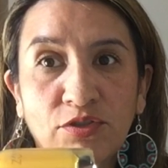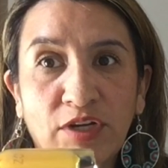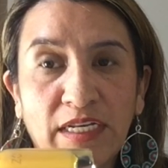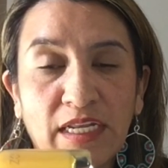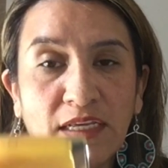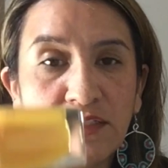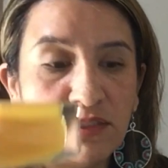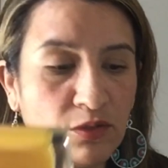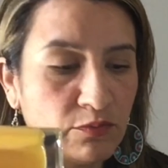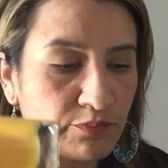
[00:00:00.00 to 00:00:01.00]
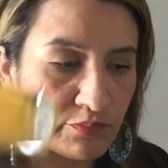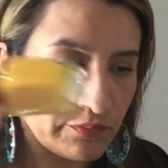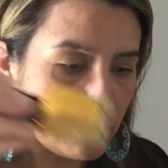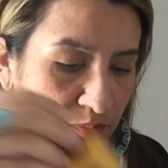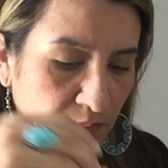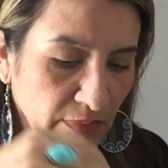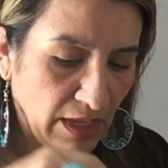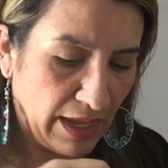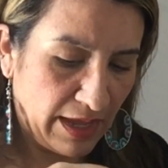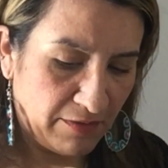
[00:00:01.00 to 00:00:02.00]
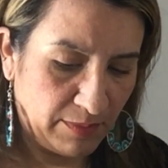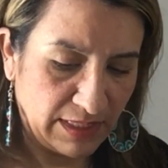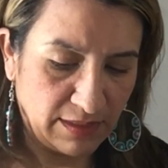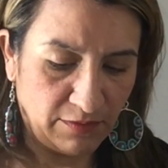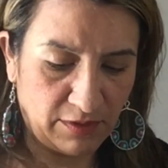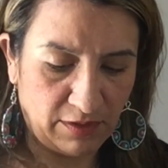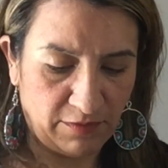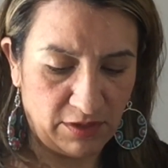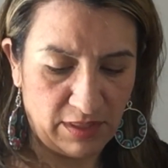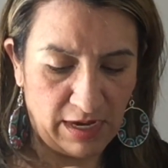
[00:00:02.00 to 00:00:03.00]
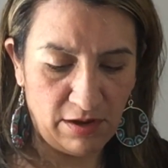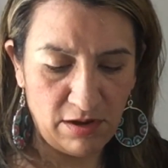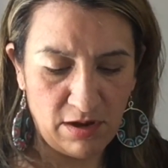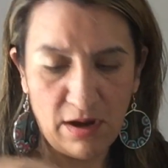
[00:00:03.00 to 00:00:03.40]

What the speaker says: trending, so I have myself covered there.